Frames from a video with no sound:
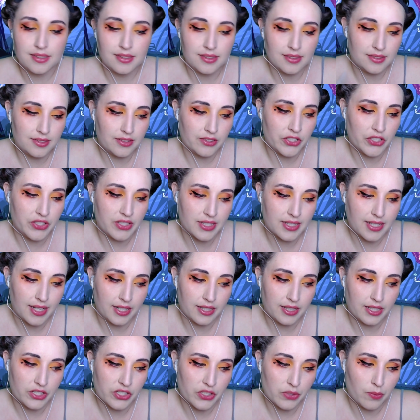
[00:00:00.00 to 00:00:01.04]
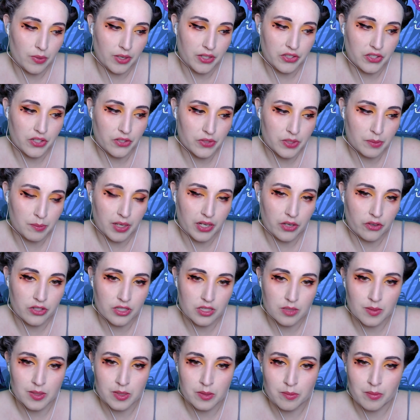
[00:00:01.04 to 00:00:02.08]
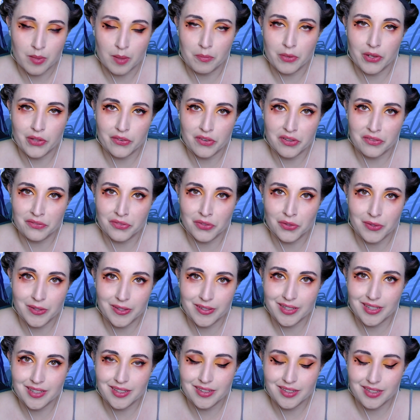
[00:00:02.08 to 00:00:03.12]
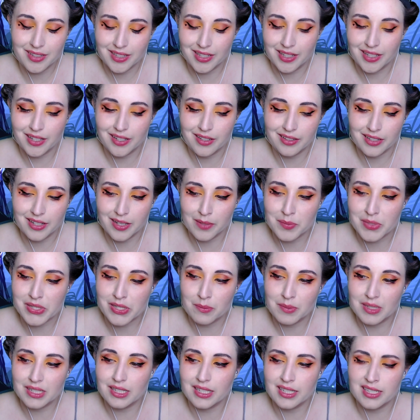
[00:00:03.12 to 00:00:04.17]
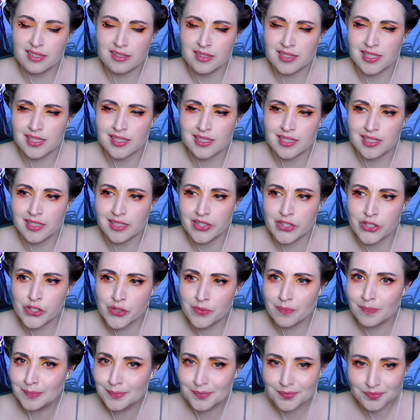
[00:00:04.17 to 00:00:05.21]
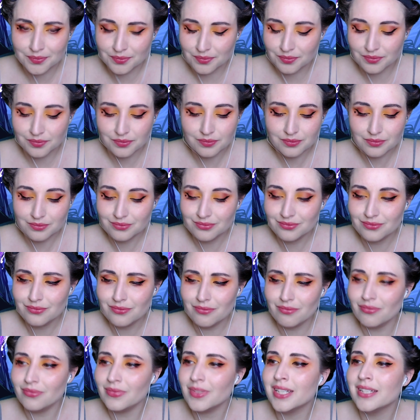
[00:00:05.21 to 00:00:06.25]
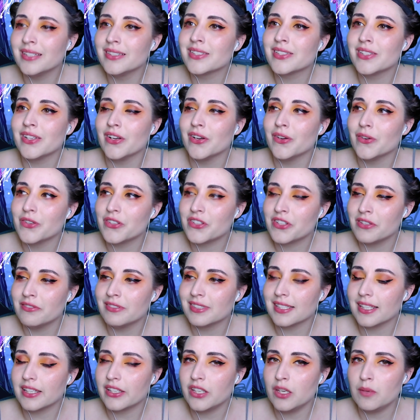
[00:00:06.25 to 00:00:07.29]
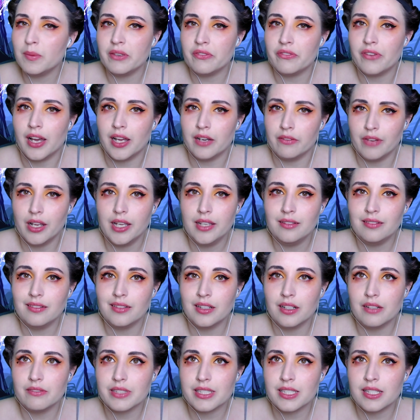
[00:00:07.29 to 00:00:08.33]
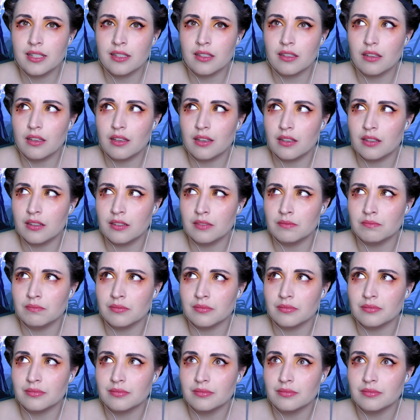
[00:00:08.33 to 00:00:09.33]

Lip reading: She decided that she wanted to go spend Christmas with my brother in Florida, and I must have been like 16-ish. And so she was like, "You'll be fine, right?" And I was like, I